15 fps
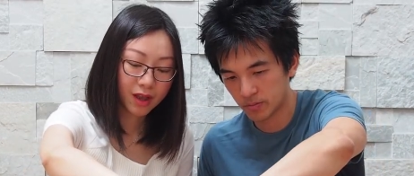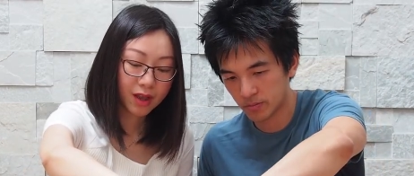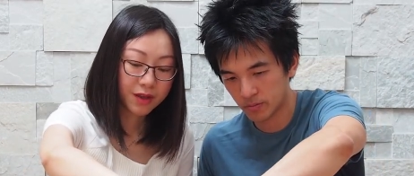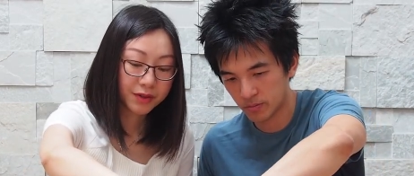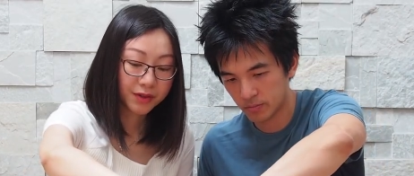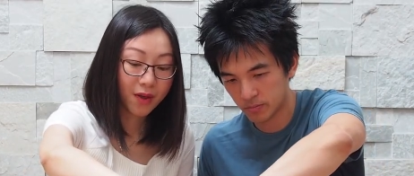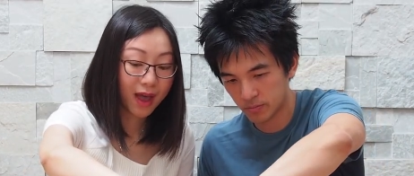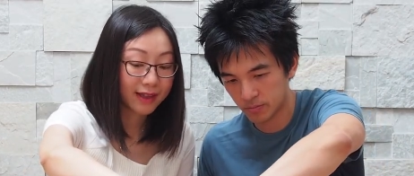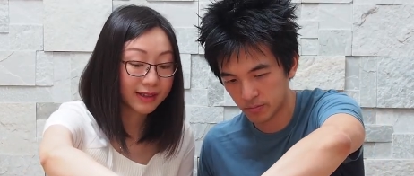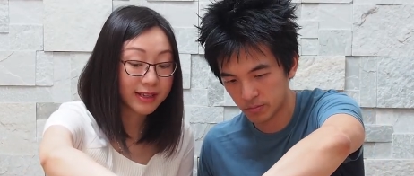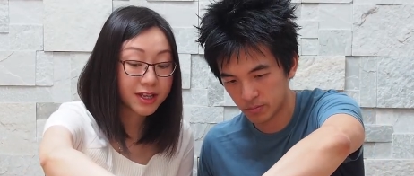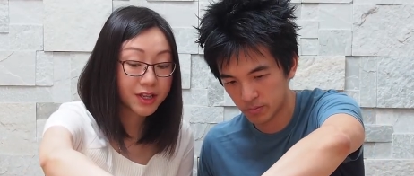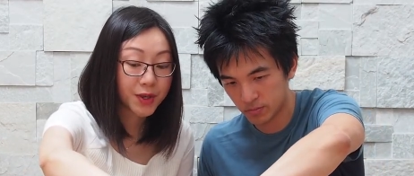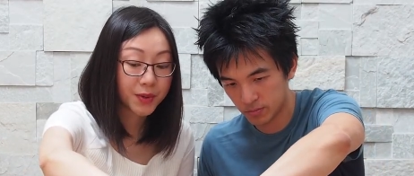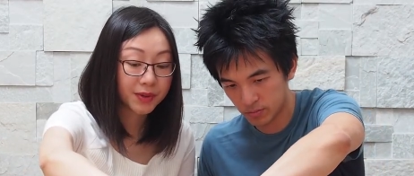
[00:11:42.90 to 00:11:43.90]
Speaker 1: So I
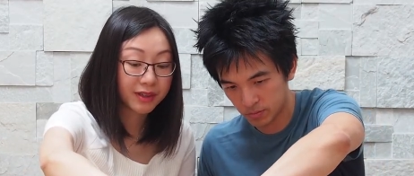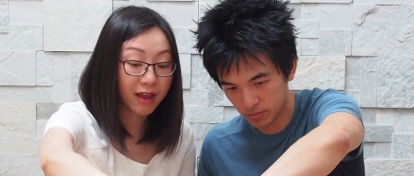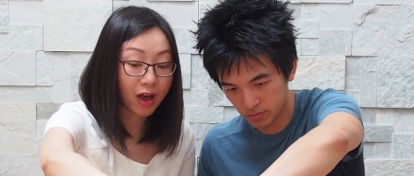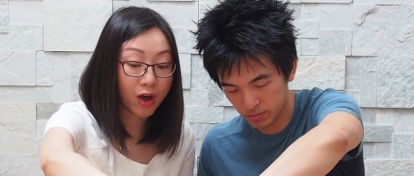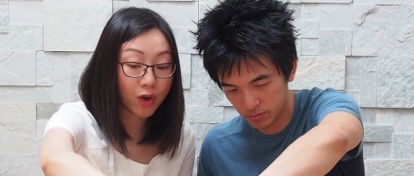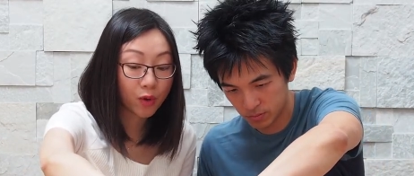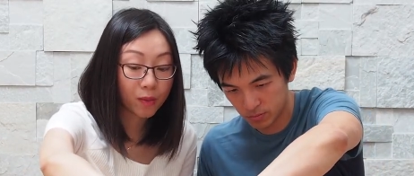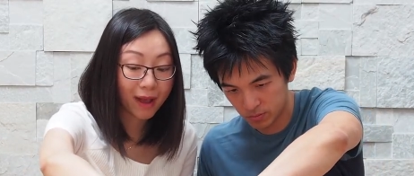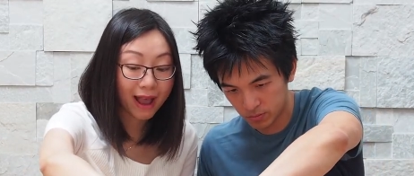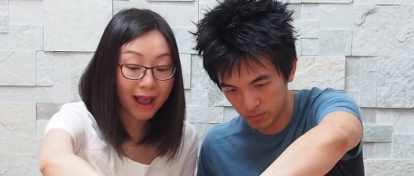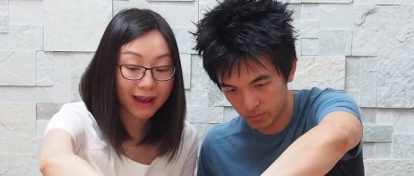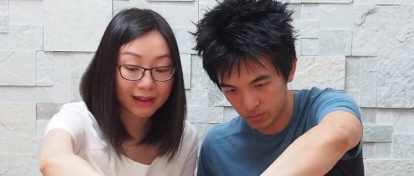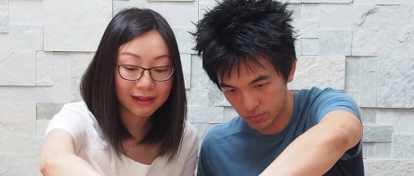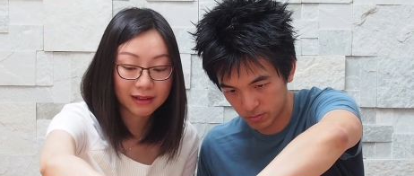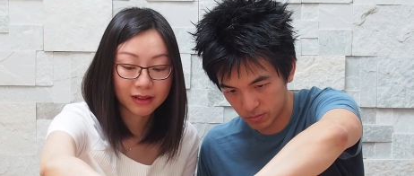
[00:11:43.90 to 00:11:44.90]
didn't use the whole
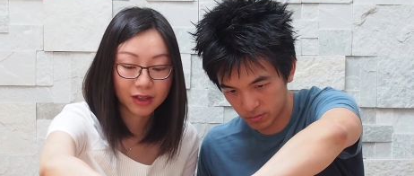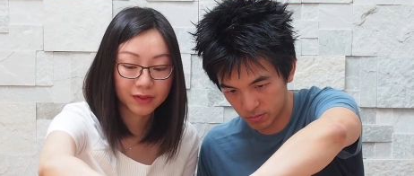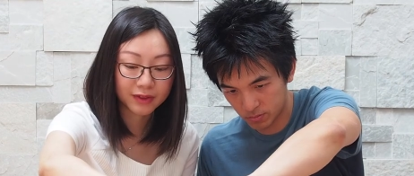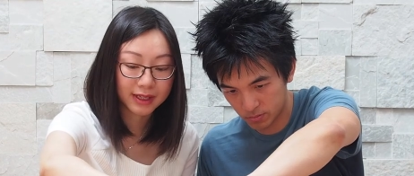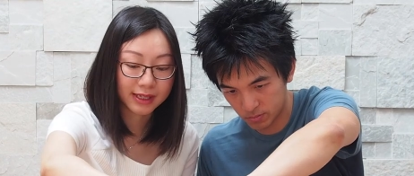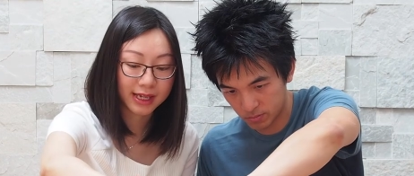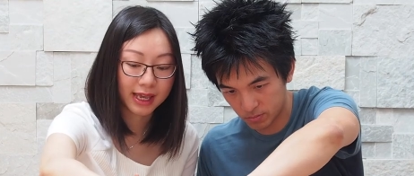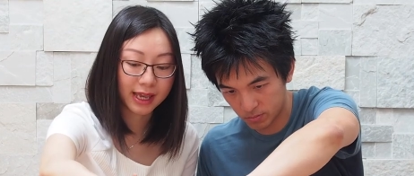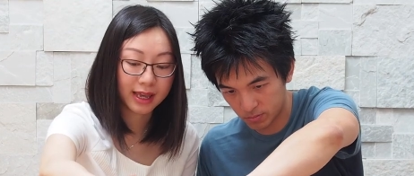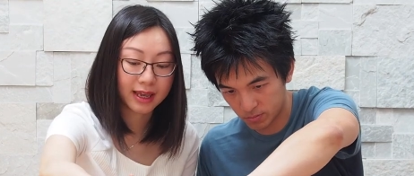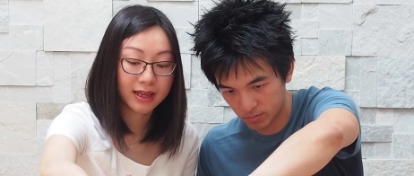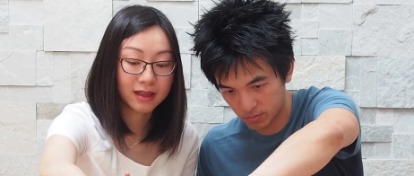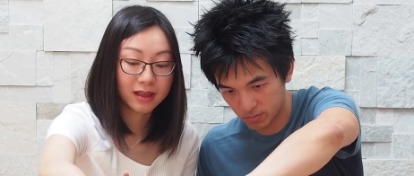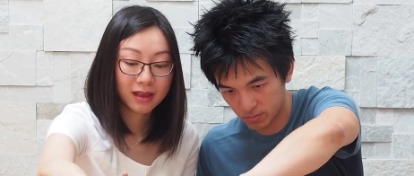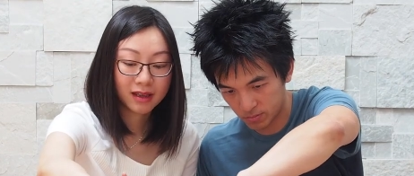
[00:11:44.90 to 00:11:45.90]
pack of the tea
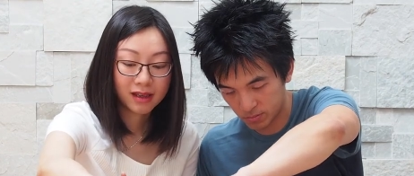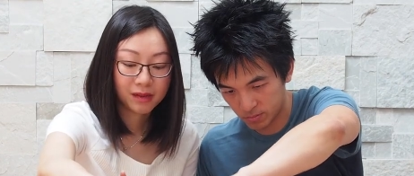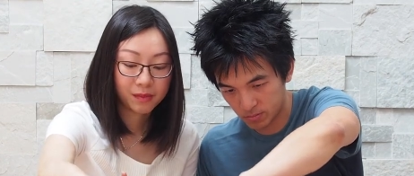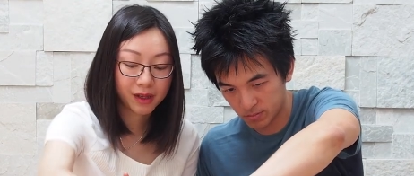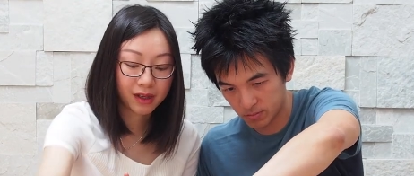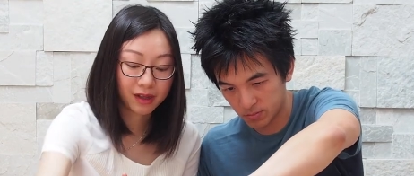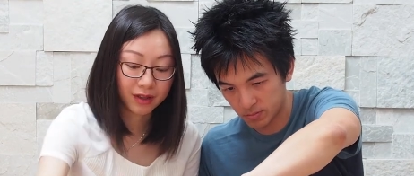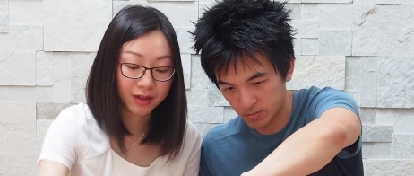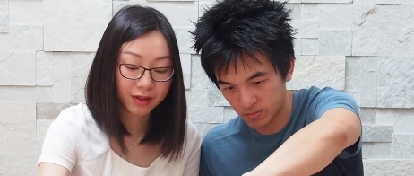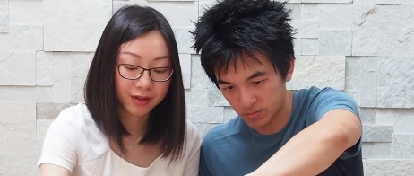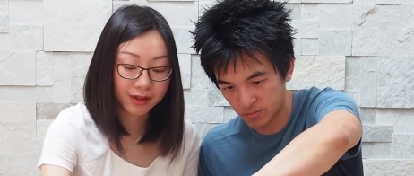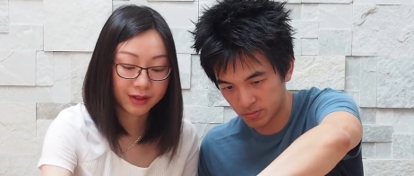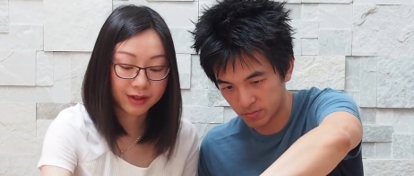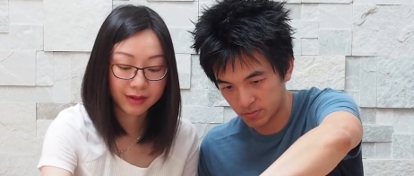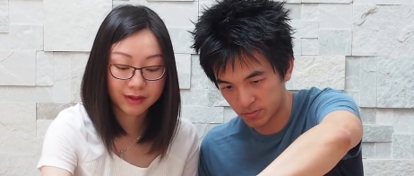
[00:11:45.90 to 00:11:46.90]

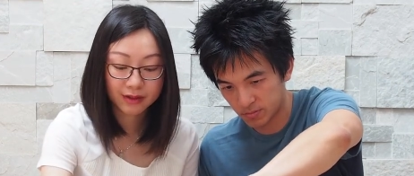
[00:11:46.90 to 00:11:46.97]
because